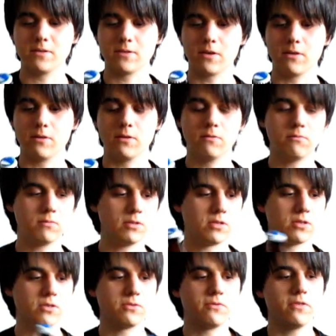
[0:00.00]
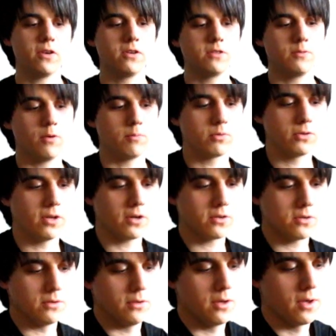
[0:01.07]
so this is a very small
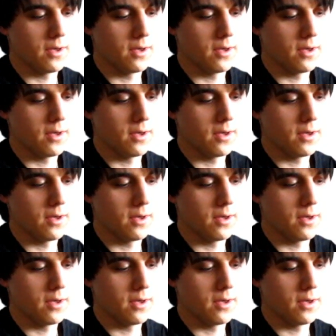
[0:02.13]
production.